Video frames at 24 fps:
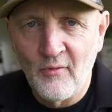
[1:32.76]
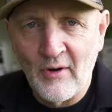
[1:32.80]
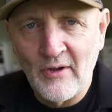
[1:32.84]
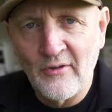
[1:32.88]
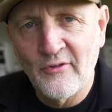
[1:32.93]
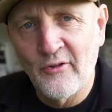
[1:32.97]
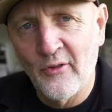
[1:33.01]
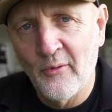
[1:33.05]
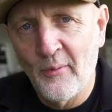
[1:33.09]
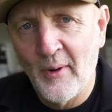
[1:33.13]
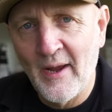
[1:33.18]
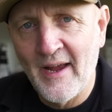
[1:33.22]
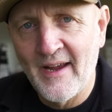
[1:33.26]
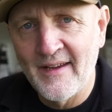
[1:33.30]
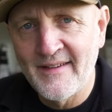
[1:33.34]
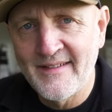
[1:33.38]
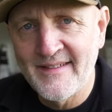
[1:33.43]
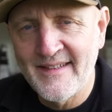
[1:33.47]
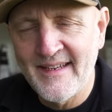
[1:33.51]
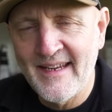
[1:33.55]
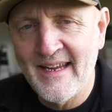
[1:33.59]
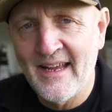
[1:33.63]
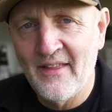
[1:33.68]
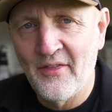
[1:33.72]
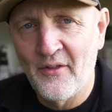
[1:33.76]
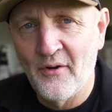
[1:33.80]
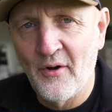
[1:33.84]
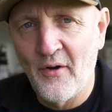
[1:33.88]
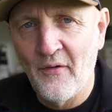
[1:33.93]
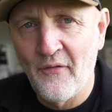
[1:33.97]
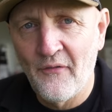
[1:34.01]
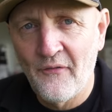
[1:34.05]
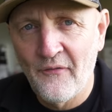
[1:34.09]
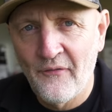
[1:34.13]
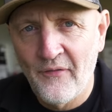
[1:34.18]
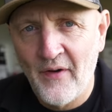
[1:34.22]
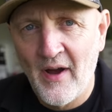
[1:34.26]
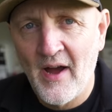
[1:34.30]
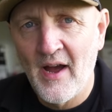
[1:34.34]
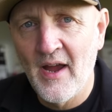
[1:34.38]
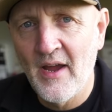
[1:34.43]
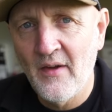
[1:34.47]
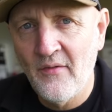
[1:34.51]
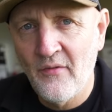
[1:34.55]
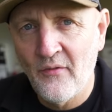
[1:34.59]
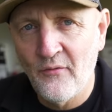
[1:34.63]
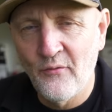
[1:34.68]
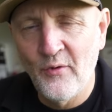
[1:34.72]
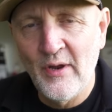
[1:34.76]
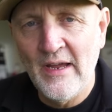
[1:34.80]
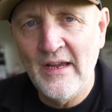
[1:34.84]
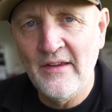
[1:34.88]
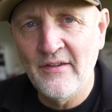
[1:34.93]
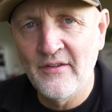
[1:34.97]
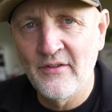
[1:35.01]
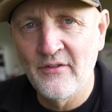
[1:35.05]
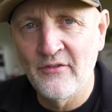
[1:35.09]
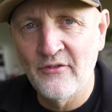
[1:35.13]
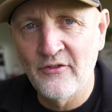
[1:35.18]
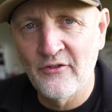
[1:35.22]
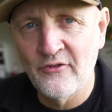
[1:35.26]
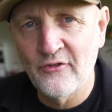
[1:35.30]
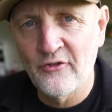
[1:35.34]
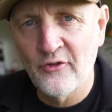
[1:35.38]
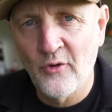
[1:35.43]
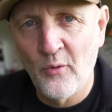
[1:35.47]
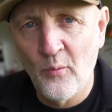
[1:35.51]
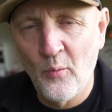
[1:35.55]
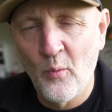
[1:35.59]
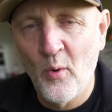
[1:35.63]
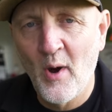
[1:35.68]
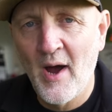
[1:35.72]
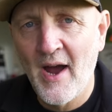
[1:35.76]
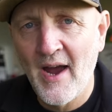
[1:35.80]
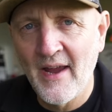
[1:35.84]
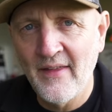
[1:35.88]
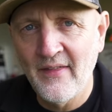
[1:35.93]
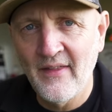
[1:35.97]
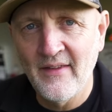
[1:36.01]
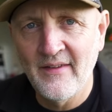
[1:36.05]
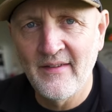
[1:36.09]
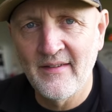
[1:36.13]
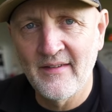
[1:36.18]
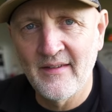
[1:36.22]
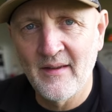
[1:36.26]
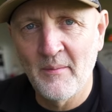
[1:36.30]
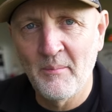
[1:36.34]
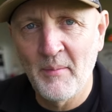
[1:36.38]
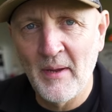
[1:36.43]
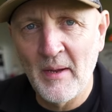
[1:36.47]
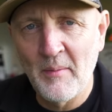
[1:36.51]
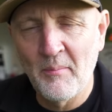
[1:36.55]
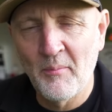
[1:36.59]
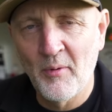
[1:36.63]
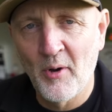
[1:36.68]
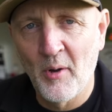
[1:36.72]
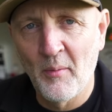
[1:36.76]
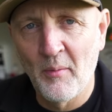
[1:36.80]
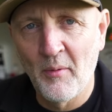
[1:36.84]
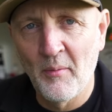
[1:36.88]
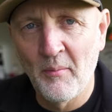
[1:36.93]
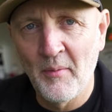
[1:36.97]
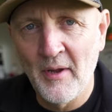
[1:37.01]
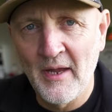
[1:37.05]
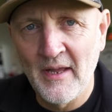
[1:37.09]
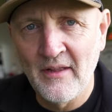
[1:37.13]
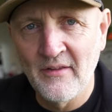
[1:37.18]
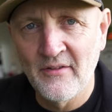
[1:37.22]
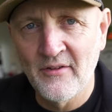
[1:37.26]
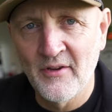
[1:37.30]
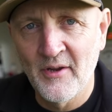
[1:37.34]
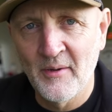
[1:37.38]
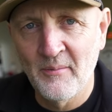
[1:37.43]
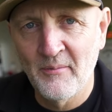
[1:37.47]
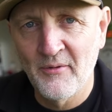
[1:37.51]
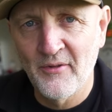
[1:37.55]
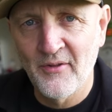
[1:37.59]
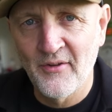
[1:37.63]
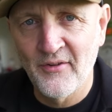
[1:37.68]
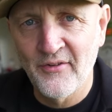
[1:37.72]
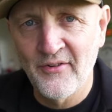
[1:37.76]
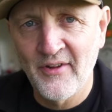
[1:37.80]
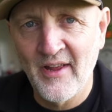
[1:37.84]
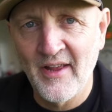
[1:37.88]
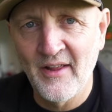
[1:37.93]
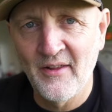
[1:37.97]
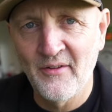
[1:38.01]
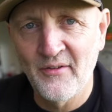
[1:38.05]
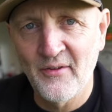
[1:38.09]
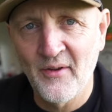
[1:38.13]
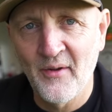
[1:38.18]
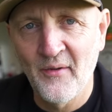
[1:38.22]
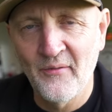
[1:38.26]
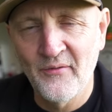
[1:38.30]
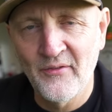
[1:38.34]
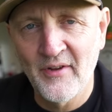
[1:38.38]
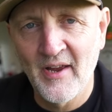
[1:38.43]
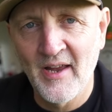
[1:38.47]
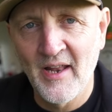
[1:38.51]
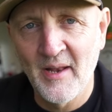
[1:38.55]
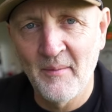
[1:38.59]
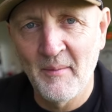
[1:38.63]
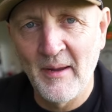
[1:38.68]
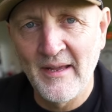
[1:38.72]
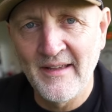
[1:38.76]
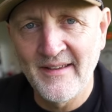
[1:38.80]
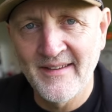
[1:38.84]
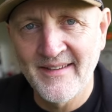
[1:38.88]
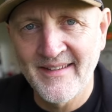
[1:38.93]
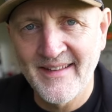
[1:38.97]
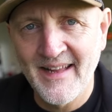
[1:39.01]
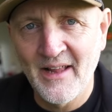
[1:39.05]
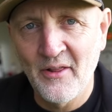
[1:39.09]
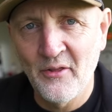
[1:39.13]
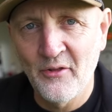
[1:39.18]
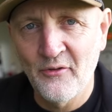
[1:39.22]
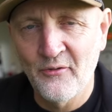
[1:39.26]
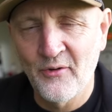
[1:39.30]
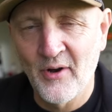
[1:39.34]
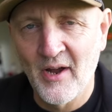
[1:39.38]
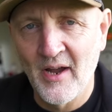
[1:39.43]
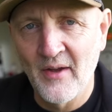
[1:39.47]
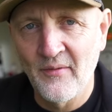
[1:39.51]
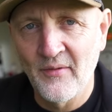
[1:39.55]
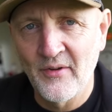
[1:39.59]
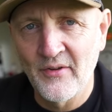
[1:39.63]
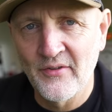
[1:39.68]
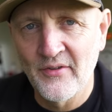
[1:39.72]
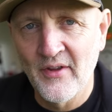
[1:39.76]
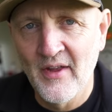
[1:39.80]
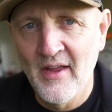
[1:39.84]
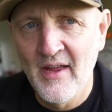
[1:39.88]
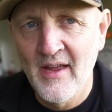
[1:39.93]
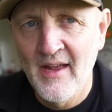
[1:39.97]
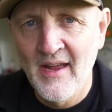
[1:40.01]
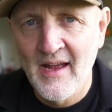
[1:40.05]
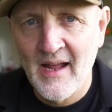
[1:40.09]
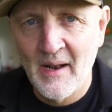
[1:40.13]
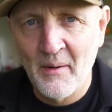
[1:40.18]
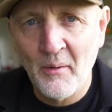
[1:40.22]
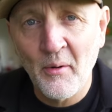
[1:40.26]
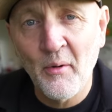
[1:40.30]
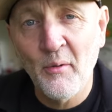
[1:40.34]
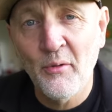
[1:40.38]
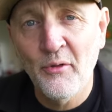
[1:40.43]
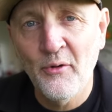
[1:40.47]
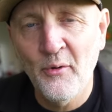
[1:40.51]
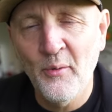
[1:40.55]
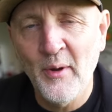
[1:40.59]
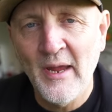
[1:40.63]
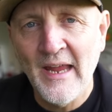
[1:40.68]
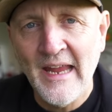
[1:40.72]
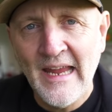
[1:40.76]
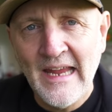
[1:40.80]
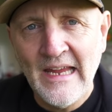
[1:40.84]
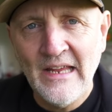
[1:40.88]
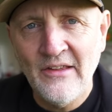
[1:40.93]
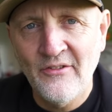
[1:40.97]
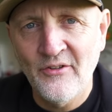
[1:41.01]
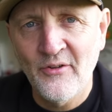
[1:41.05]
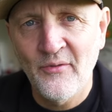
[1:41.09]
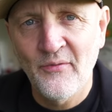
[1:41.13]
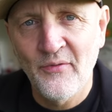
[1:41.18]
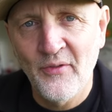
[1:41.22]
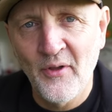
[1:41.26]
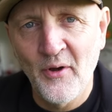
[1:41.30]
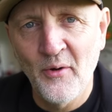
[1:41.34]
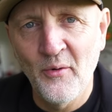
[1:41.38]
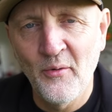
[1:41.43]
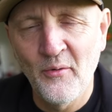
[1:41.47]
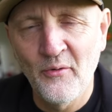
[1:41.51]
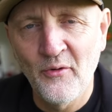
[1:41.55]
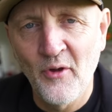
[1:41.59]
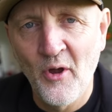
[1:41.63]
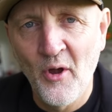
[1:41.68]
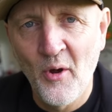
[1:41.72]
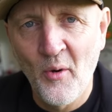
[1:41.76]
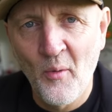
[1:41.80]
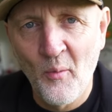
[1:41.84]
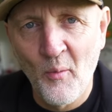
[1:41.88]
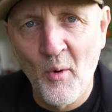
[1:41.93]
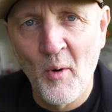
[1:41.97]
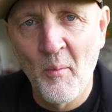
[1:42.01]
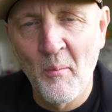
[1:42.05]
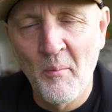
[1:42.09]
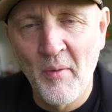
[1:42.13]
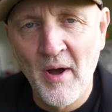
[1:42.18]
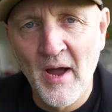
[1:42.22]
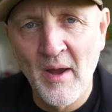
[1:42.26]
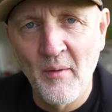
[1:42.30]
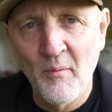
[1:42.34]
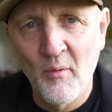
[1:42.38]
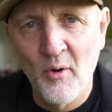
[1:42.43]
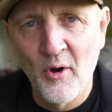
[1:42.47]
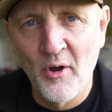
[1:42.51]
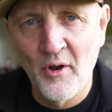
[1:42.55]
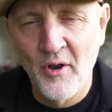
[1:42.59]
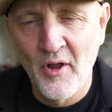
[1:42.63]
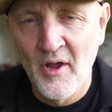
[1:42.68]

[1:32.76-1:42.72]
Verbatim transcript: Right, so the way I see it, there are five reasons as to why this is a big problem in terms of the sales of TaylorMade stealth drivers. I'm going to go through each of those one by one.